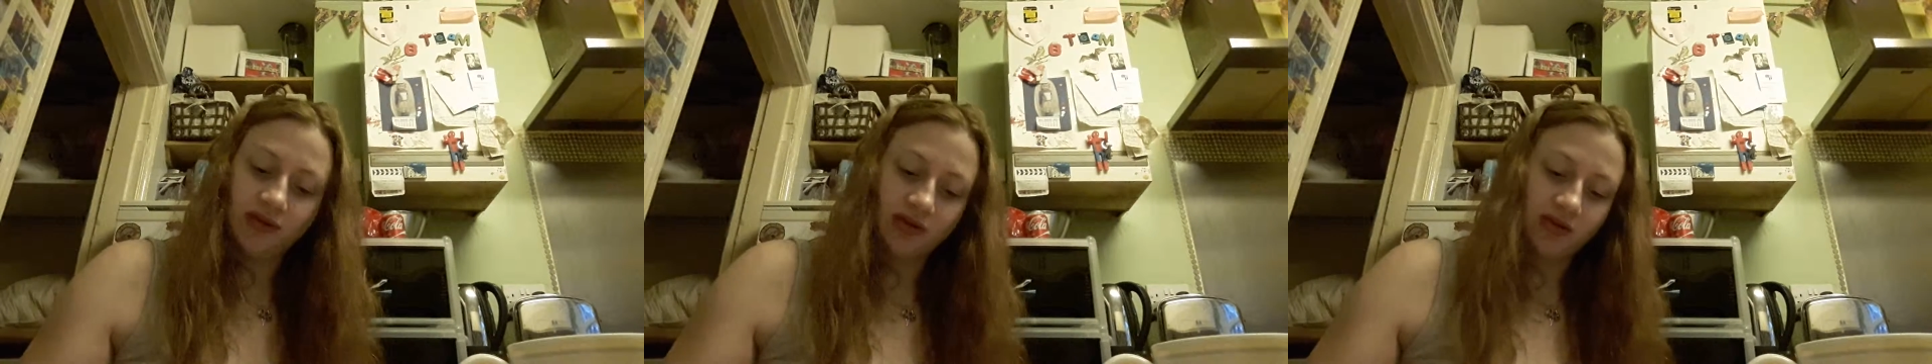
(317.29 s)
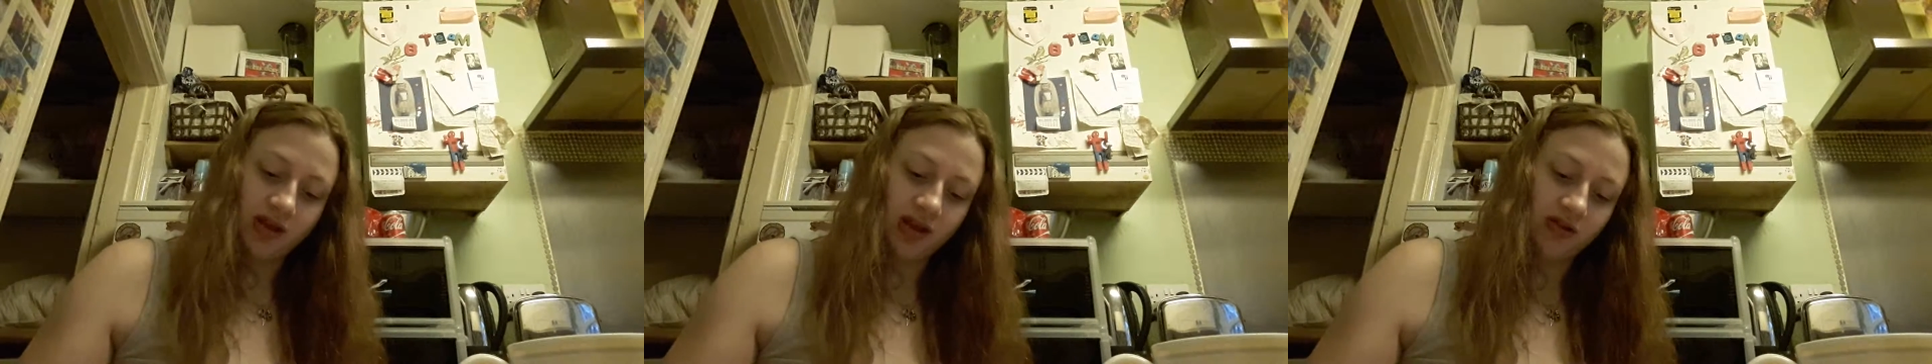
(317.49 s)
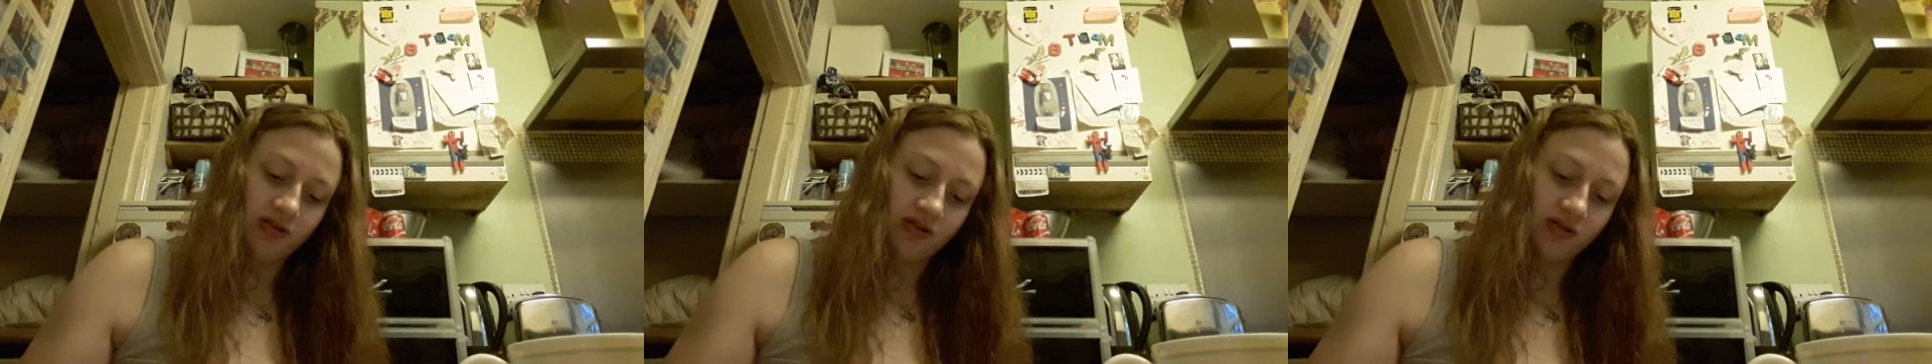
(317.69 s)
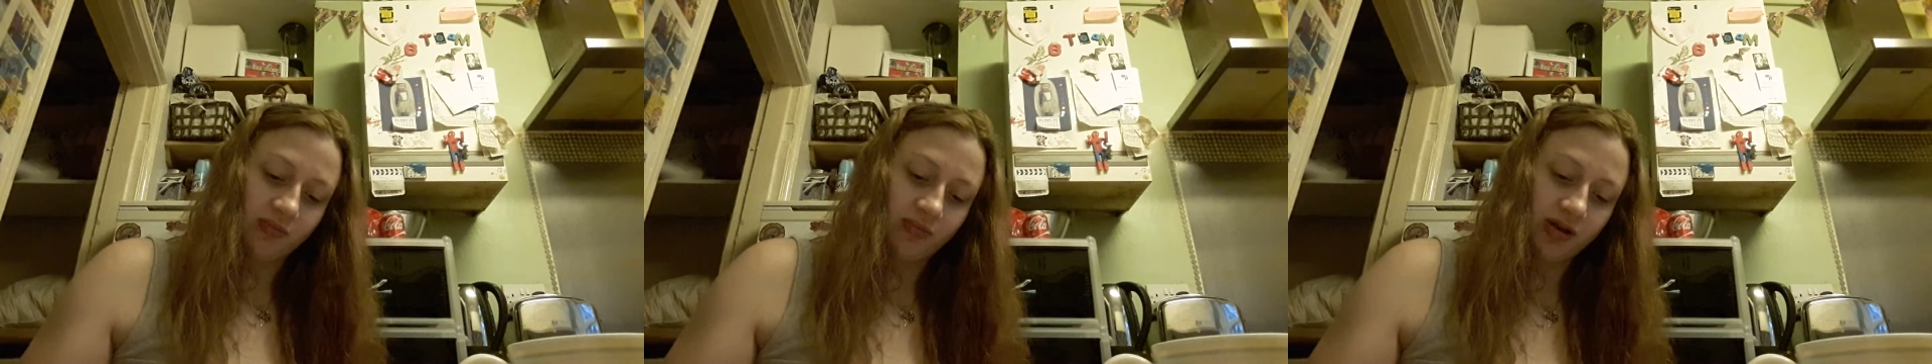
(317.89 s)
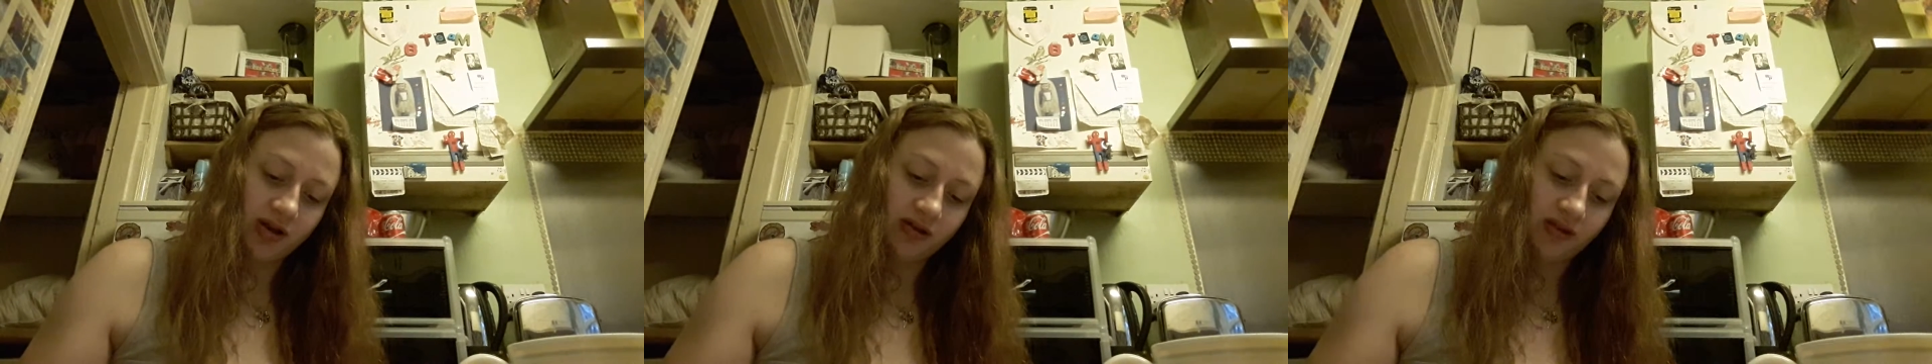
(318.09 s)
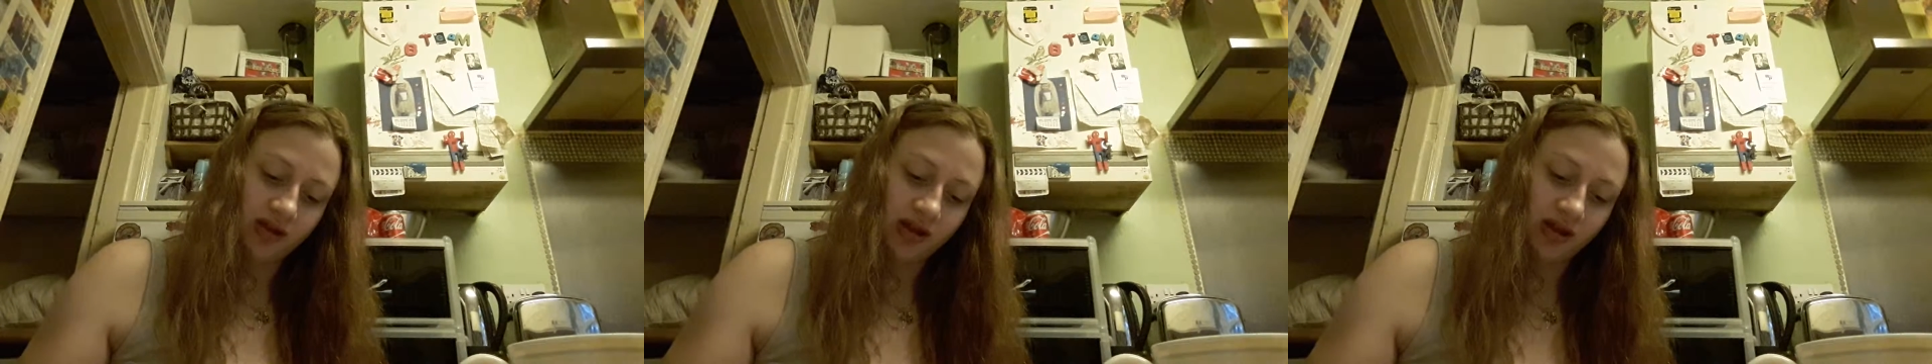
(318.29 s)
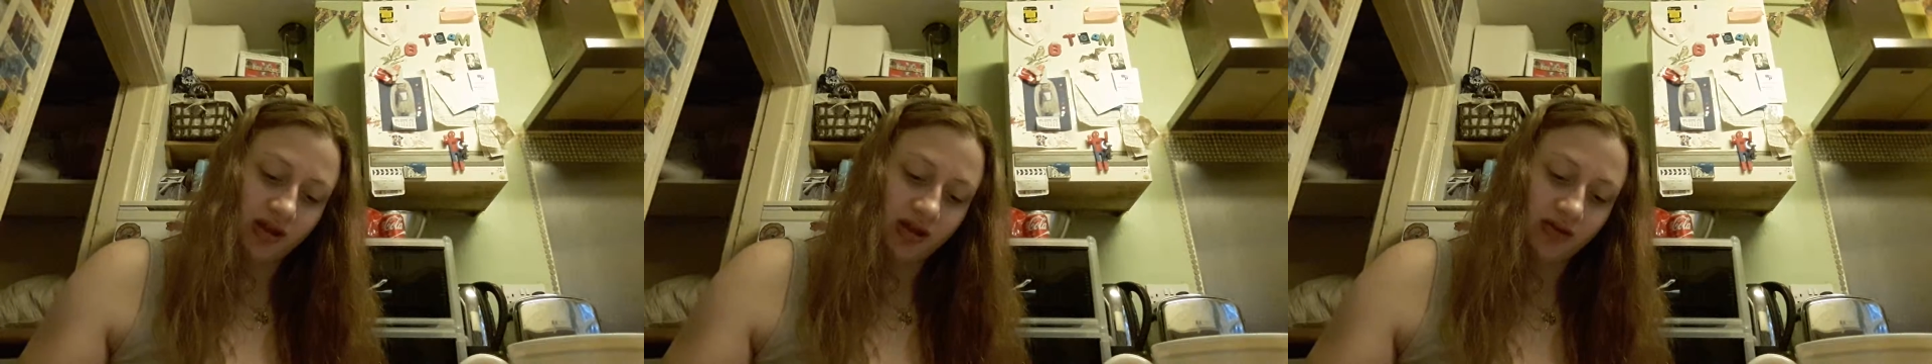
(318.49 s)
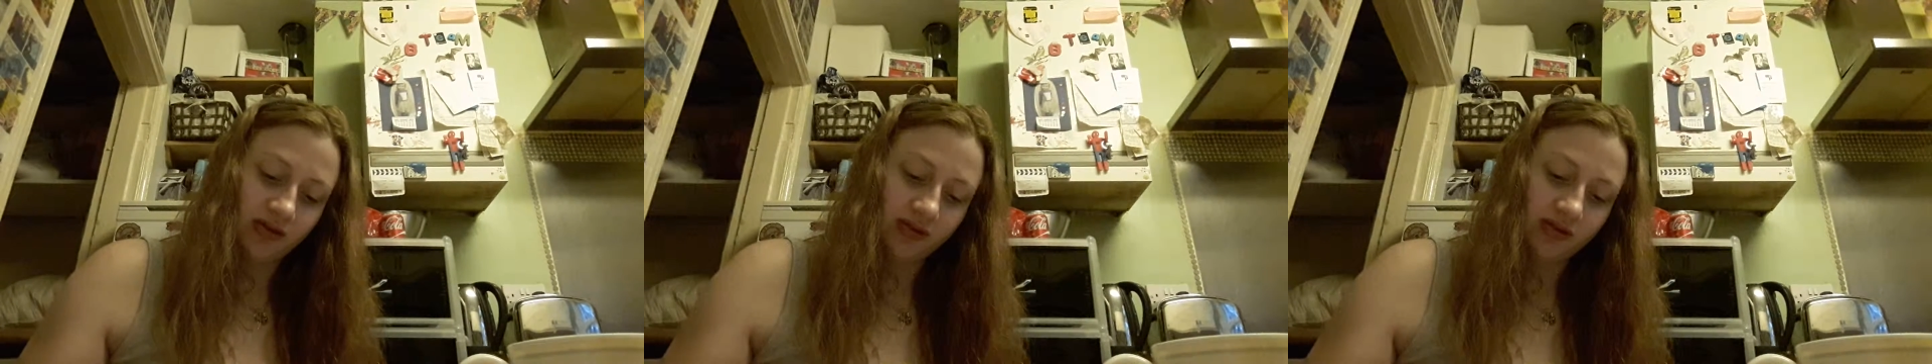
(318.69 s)
so they had to do some blood
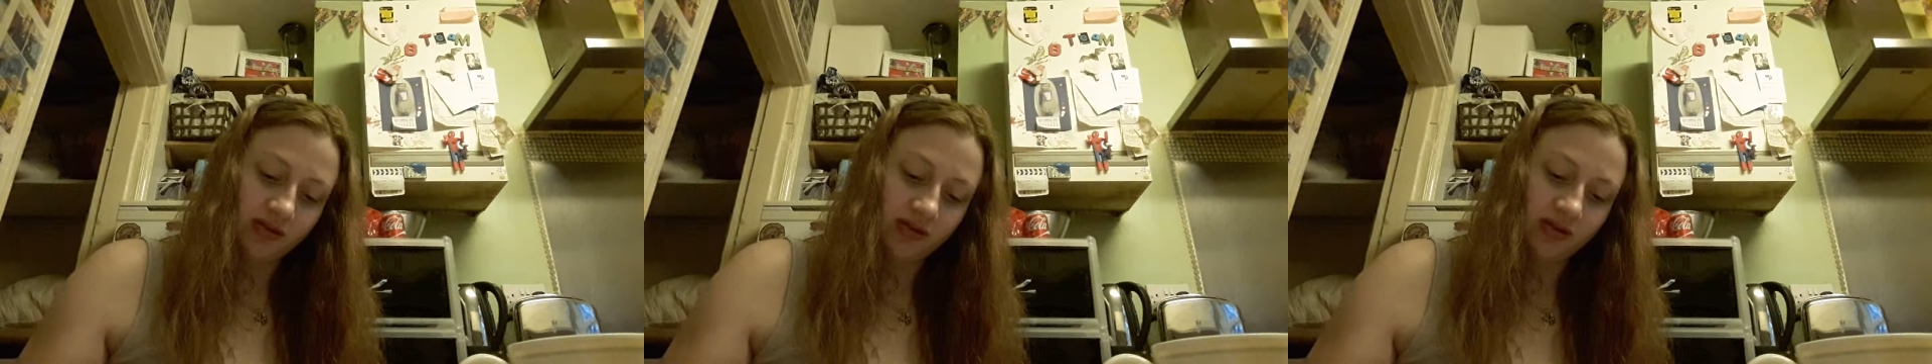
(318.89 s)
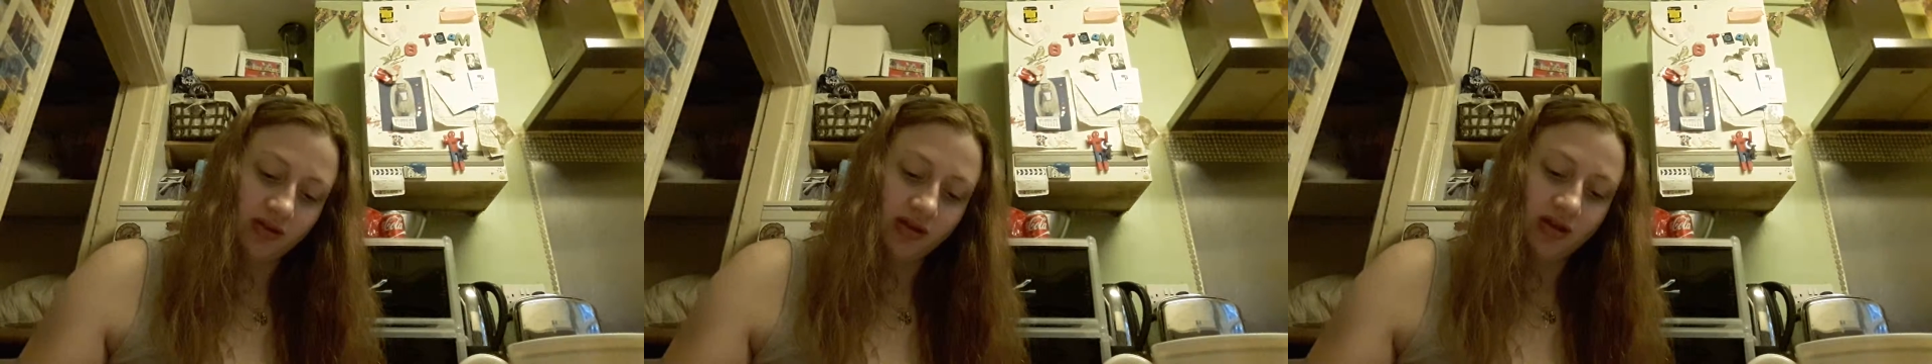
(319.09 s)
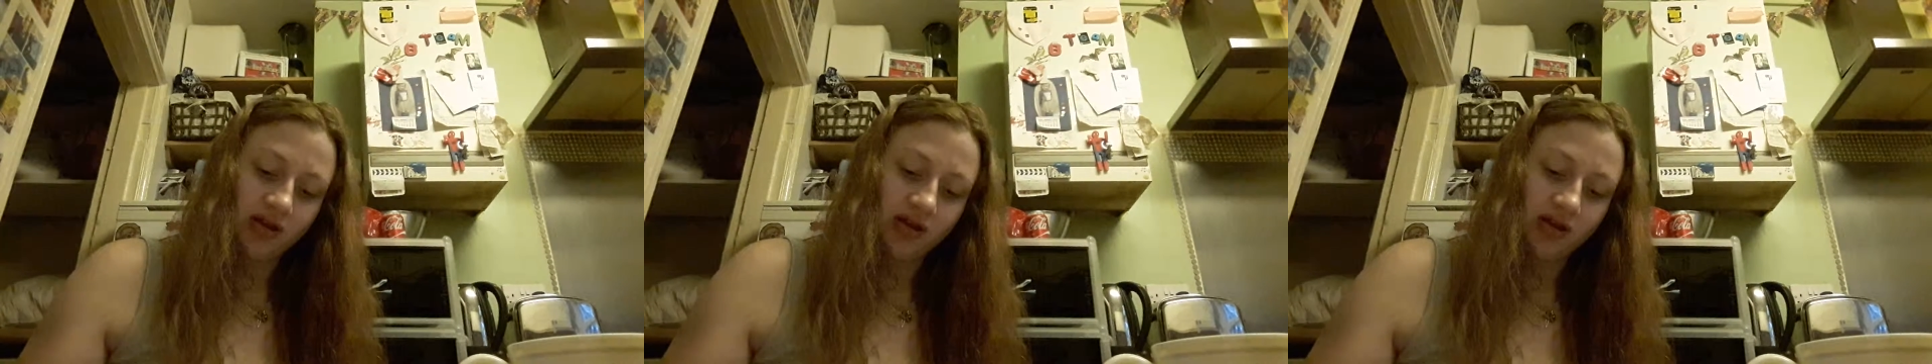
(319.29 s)
tests.